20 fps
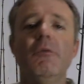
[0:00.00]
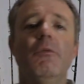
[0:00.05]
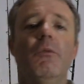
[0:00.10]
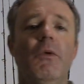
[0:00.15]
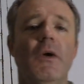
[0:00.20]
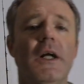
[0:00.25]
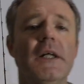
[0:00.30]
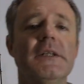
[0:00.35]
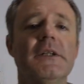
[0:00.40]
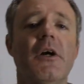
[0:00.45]

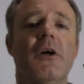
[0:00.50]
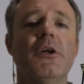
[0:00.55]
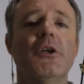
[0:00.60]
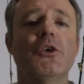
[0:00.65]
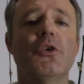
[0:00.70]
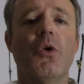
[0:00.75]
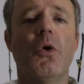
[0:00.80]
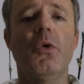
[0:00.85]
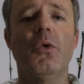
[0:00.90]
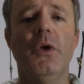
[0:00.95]
when I start
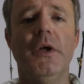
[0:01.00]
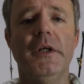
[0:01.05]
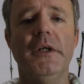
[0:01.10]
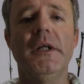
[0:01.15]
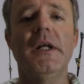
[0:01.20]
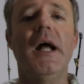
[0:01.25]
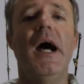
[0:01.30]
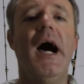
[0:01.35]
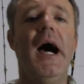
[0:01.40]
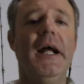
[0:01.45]
trolling,
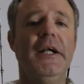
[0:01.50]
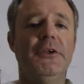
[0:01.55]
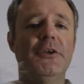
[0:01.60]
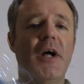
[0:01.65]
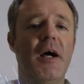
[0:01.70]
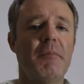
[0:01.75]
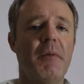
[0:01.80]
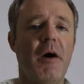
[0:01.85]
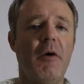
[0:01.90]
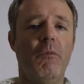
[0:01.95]
I
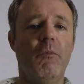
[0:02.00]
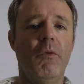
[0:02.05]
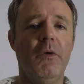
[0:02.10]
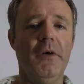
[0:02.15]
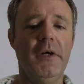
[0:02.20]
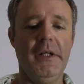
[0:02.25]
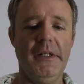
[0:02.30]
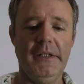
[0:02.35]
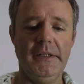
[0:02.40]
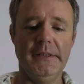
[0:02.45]
drop out one
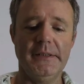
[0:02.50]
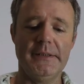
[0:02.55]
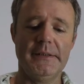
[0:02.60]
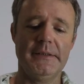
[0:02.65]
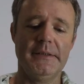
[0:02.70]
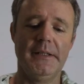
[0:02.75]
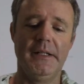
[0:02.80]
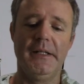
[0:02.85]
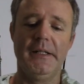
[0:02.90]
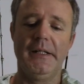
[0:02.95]
of
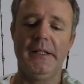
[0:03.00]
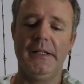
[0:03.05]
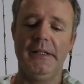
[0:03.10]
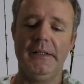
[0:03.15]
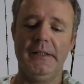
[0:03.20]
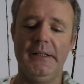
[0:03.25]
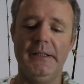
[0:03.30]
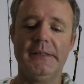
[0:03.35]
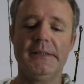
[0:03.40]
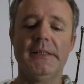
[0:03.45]
these.
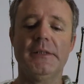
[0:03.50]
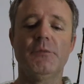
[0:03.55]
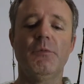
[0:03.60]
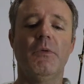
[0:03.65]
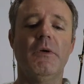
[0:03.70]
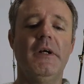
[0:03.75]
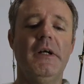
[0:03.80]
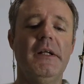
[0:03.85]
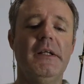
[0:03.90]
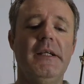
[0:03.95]
This is
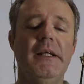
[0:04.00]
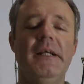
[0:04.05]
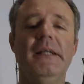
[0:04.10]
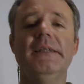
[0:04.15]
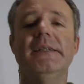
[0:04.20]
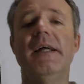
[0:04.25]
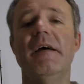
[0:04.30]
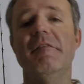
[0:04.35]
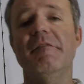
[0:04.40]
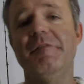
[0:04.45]
one of the
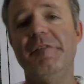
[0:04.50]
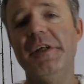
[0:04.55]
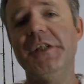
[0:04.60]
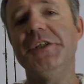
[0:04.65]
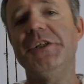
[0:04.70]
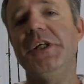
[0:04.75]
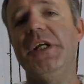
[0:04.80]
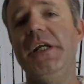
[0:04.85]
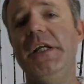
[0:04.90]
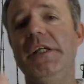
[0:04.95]
things that
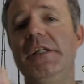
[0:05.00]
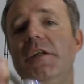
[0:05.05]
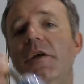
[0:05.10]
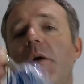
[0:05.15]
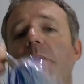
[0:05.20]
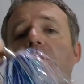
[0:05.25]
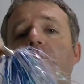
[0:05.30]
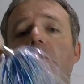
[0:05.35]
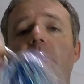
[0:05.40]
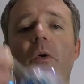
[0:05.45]
fish eat
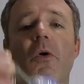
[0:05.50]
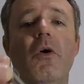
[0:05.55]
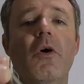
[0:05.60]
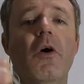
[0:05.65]
more